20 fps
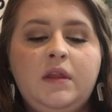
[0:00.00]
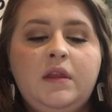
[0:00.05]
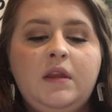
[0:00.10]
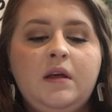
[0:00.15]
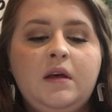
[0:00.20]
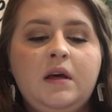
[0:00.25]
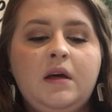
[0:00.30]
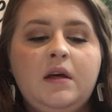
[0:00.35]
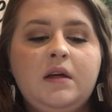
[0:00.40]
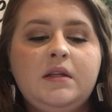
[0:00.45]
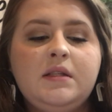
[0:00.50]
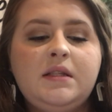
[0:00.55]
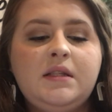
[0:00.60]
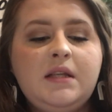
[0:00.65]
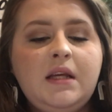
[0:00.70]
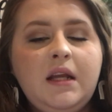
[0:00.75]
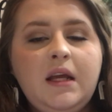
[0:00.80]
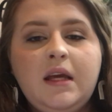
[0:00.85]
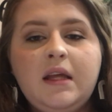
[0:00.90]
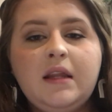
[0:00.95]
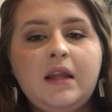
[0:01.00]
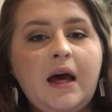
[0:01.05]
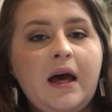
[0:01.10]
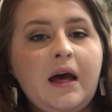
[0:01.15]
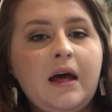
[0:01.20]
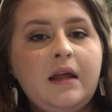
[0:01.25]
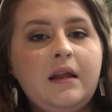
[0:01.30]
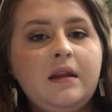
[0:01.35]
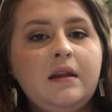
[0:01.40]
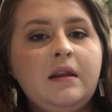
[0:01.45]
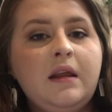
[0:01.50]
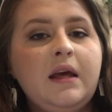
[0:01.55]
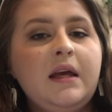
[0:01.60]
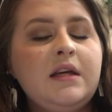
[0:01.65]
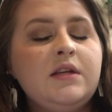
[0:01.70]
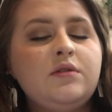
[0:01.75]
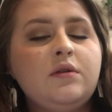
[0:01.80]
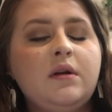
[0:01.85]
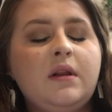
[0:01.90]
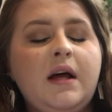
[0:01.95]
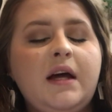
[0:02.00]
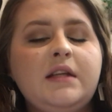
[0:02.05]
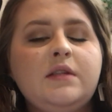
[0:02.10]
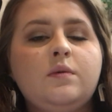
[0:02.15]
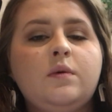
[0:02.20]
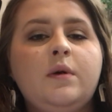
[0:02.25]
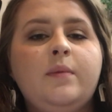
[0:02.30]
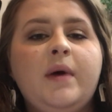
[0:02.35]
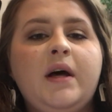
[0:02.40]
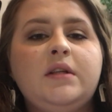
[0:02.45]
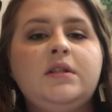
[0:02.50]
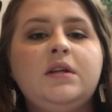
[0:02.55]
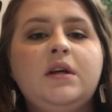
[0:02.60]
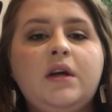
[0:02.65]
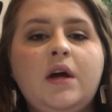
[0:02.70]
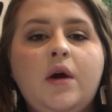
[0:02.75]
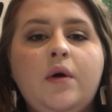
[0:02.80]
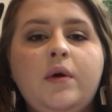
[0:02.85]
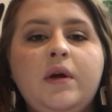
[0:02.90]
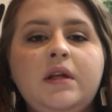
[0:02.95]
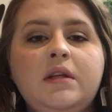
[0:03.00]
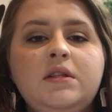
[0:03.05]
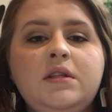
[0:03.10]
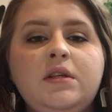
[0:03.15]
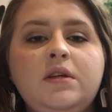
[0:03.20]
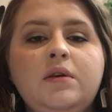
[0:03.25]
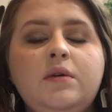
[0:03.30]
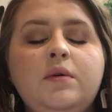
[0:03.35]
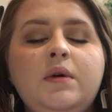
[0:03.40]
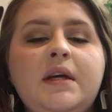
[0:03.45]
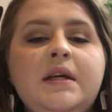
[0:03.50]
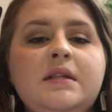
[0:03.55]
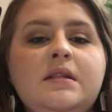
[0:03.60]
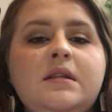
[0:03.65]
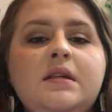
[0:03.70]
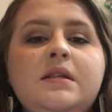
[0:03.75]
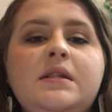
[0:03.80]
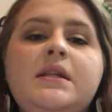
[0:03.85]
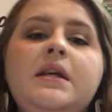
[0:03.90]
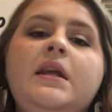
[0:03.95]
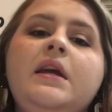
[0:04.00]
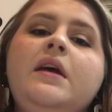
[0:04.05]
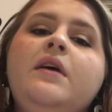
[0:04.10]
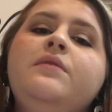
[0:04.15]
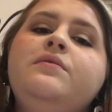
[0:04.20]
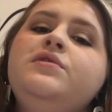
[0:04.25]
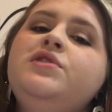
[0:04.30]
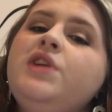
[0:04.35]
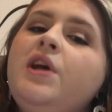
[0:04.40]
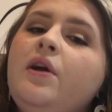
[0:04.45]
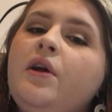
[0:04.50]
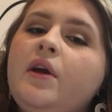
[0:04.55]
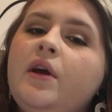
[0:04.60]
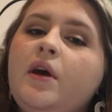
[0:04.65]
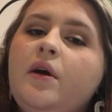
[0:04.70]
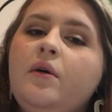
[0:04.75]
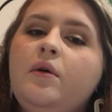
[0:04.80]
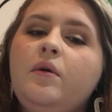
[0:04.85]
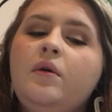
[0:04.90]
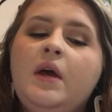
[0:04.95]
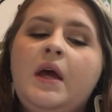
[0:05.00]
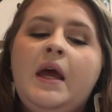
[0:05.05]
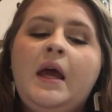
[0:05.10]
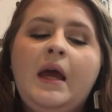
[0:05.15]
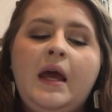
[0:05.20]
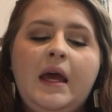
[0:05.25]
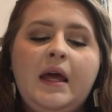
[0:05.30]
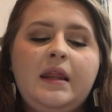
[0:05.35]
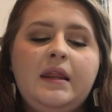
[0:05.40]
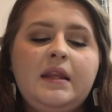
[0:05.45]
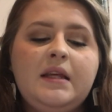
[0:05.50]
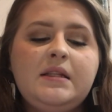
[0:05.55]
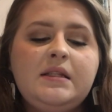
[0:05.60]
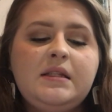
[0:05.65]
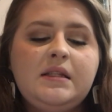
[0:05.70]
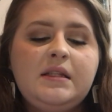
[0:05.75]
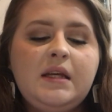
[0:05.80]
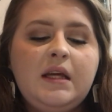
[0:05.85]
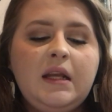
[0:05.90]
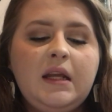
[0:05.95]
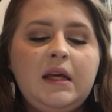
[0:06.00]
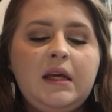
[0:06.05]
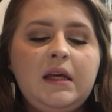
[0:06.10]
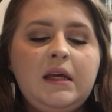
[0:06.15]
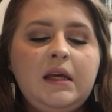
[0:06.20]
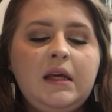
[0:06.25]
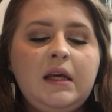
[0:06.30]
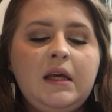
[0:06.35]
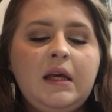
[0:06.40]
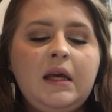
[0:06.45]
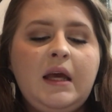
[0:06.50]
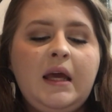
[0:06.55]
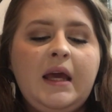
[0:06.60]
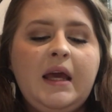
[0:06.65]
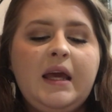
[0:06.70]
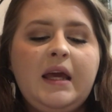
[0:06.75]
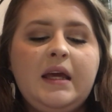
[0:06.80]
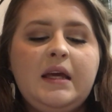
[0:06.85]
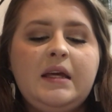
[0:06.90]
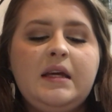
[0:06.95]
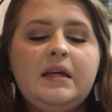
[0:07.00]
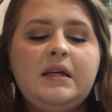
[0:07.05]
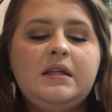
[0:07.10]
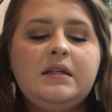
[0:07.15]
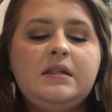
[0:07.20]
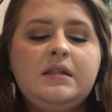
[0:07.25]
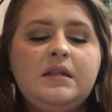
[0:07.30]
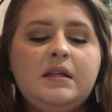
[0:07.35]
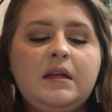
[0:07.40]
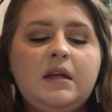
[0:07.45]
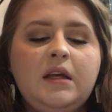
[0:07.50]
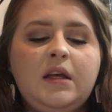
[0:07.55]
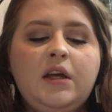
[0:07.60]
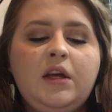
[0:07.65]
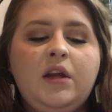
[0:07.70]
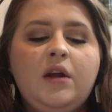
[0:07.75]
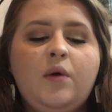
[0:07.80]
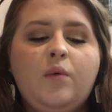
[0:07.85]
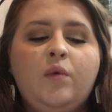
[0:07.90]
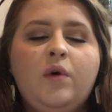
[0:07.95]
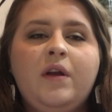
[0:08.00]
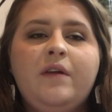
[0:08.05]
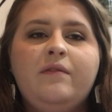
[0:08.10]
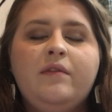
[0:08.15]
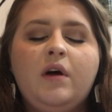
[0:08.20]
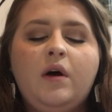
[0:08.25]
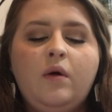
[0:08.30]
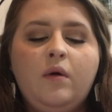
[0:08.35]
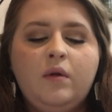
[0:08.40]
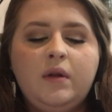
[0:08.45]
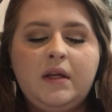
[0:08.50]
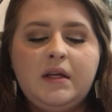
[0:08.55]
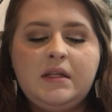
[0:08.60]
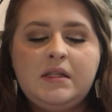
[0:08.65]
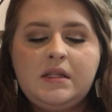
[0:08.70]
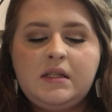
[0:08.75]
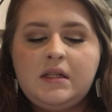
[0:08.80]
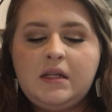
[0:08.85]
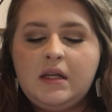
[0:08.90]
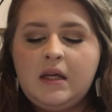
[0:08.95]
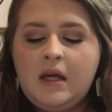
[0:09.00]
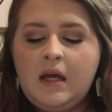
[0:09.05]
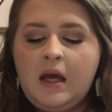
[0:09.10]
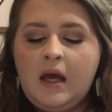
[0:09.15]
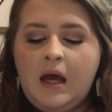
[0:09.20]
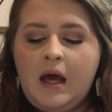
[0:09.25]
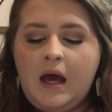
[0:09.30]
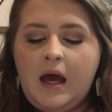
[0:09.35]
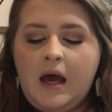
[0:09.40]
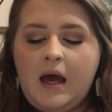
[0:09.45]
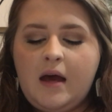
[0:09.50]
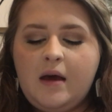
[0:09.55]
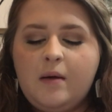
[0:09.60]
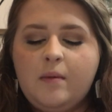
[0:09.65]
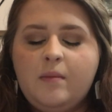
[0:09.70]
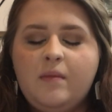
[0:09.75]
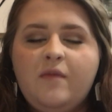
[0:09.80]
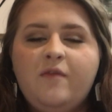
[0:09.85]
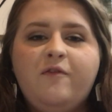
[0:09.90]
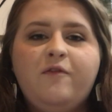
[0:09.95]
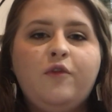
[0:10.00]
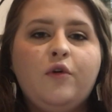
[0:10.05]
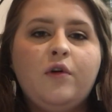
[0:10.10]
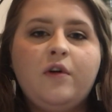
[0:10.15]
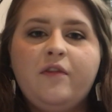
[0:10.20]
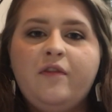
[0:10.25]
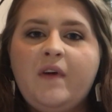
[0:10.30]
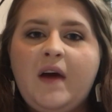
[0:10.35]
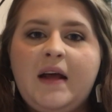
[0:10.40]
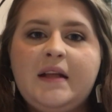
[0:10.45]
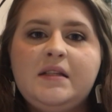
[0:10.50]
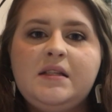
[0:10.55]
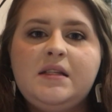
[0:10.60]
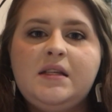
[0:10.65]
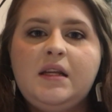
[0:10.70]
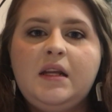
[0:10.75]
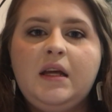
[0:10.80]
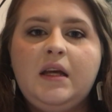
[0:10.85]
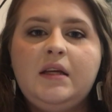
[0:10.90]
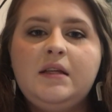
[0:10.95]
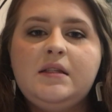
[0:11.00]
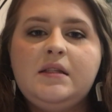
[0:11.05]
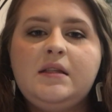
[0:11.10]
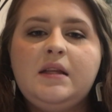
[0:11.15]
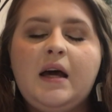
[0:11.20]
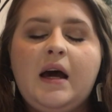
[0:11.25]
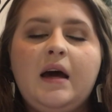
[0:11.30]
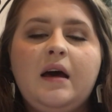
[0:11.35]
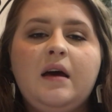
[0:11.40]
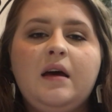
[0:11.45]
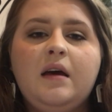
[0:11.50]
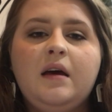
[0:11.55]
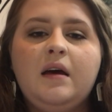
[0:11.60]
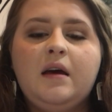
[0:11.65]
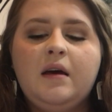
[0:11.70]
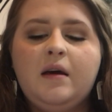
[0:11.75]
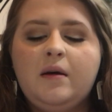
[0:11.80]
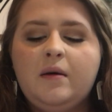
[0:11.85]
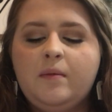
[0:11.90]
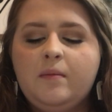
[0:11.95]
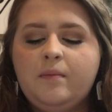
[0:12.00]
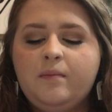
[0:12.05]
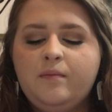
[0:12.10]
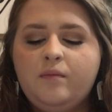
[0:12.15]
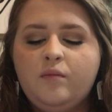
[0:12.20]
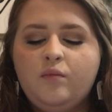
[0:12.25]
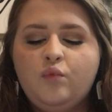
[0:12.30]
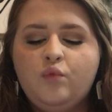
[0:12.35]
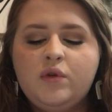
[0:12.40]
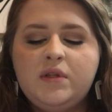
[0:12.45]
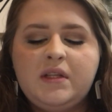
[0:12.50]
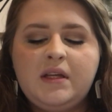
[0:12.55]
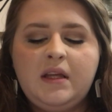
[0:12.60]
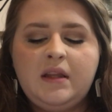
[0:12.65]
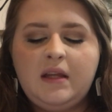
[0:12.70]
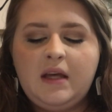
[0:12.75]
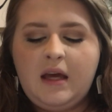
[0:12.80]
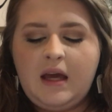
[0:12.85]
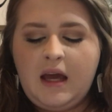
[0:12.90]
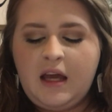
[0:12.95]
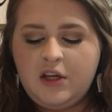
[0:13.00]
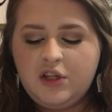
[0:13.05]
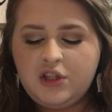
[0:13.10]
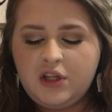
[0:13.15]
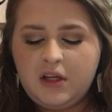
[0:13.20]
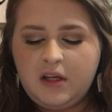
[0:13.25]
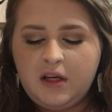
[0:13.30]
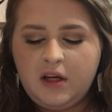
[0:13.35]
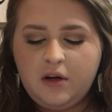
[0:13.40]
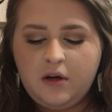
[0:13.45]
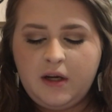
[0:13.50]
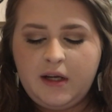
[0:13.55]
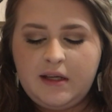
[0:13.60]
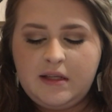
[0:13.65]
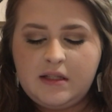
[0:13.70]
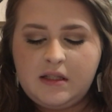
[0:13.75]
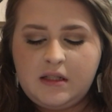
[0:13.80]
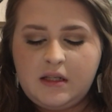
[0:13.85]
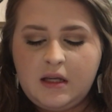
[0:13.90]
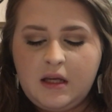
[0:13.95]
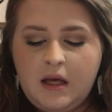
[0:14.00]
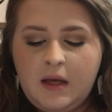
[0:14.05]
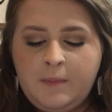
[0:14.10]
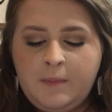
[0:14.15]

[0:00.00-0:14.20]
The city that the Israelites were about to go into is the city of Jericho. And this city, it is, you know, one of the oldest fortified cities that was in the ancient Near East.